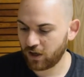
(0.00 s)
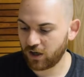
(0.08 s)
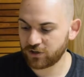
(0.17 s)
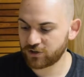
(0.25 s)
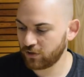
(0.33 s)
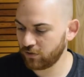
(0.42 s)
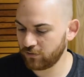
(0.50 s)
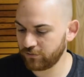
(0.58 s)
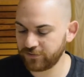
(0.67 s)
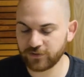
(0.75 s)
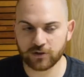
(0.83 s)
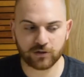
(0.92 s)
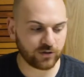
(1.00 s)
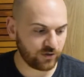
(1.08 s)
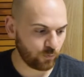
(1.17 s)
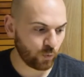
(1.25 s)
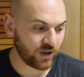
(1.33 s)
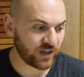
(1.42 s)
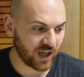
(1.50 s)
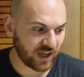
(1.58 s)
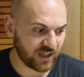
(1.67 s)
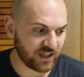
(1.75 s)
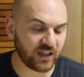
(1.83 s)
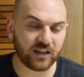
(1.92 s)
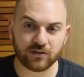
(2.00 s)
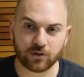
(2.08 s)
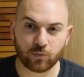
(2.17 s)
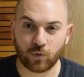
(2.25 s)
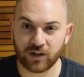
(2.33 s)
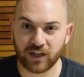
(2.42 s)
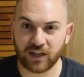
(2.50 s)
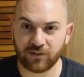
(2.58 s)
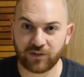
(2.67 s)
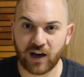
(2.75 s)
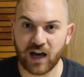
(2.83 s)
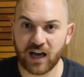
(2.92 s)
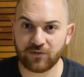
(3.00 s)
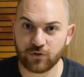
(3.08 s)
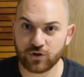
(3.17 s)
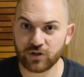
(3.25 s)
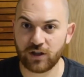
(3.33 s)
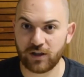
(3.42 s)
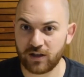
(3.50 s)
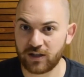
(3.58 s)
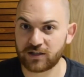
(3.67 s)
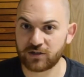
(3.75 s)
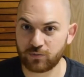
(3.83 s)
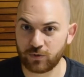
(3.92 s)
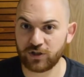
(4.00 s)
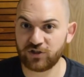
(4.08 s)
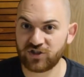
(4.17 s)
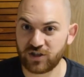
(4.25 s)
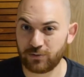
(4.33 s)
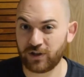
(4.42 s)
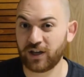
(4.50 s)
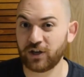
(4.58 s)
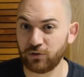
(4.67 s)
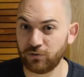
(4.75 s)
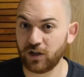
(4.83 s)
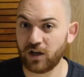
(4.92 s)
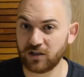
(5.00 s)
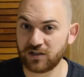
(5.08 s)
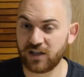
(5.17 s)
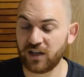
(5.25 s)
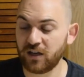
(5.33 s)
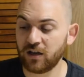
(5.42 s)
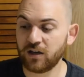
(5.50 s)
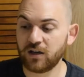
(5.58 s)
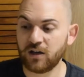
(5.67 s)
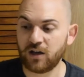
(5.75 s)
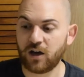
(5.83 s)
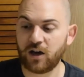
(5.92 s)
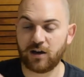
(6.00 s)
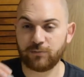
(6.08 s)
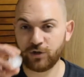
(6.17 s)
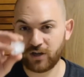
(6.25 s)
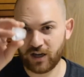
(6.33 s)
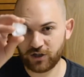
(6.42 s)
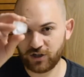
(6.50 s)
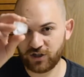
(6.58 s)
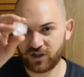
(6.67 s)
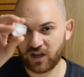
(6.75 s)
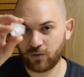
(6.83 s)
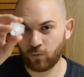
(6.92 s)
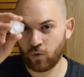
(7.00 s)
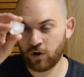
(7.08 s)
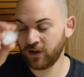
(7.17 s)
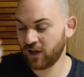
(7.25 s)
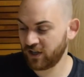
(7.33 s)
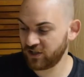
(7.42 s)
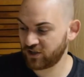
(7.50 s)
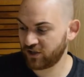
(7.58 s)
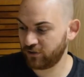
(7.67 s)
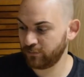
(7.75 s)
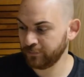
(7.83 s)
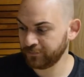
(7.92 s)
So for 190 or 185, usually that's what you'd see with like an oolong tea. You can actually just take one ice cube.